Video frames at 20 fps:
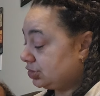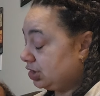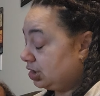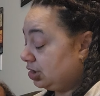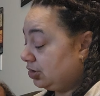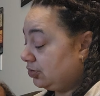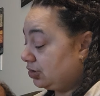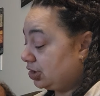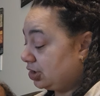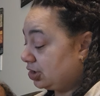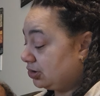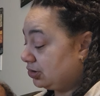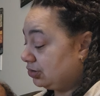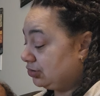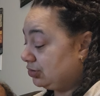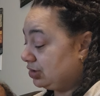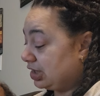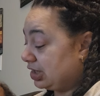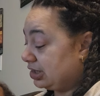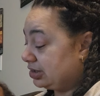You know,
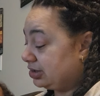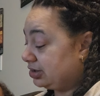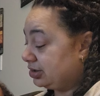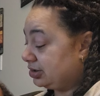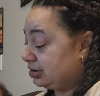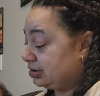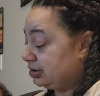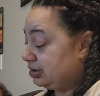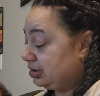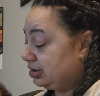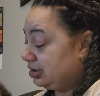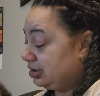you gotta